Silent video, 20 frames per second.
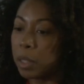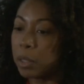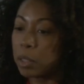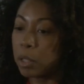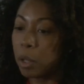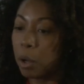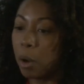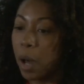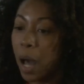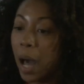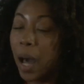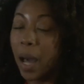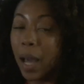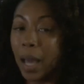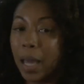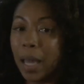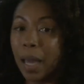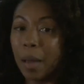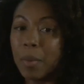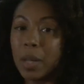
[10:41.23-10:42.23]
And so
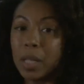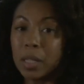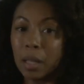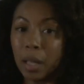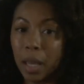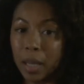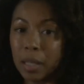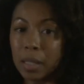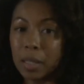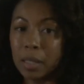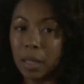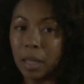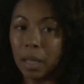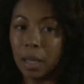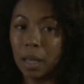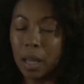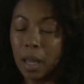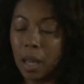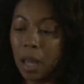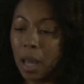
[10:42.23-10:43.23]
I am his legacy.